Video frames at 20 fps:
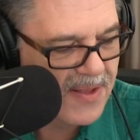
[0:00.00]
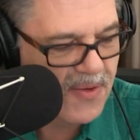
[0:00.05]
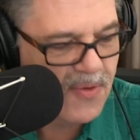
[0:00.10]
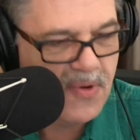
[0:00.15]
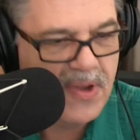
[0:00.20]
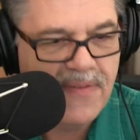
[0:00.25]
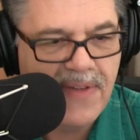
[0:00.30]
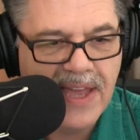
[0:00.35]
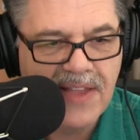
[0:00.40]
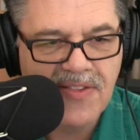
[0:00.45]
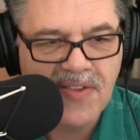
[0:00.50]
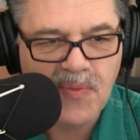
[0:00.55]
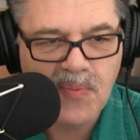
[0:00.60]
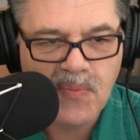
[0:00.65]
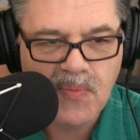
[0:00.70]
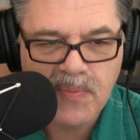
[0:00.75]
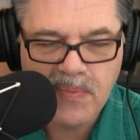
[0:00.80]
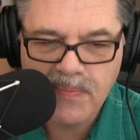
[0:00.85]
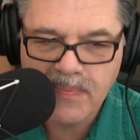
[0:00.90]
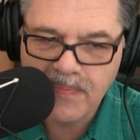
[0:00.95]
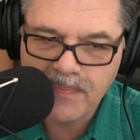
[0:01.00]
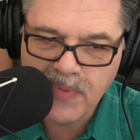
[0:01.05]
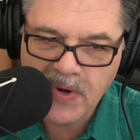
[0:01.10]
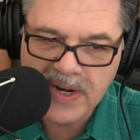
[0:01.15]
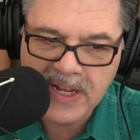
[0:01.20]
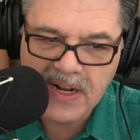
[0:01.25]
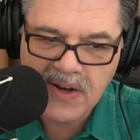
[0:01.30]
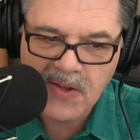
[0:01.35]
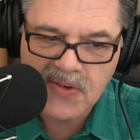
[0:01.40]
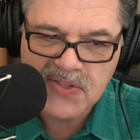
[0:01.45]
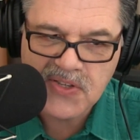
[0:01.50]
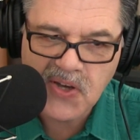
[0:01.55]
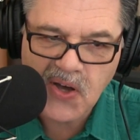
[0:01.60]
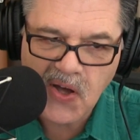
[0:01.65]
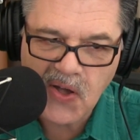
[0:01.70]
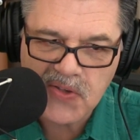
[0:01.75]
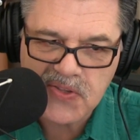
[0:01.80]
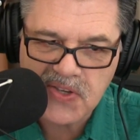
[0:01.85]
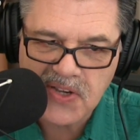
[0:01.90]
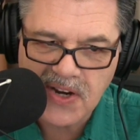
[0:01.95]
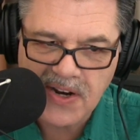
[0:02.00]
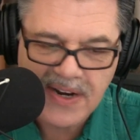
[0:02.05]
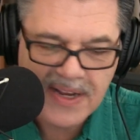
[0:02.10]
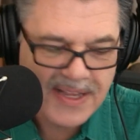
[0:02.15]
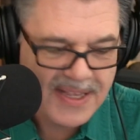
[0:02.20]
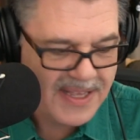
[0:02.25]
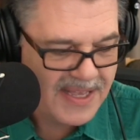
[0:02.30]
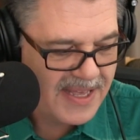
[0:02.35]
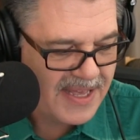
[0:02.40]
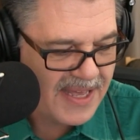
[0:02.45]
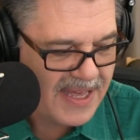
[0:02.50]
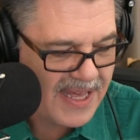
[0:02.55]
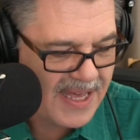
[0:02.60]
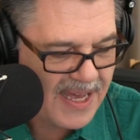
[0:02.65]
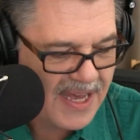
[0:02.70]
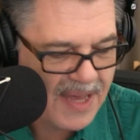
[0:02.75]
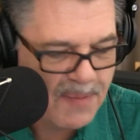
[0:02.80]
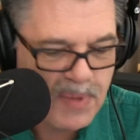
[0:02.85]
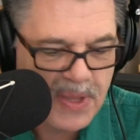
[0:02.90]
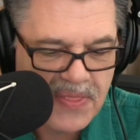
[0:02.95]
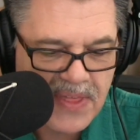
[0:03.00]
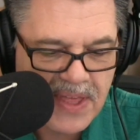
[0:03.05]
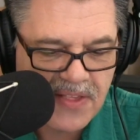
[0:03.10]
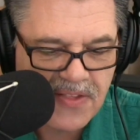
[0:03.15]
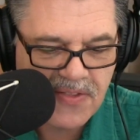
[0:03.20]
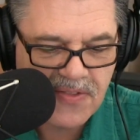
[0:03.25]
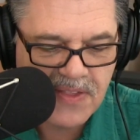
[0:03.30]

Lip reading: we've had some pretty close calls here. But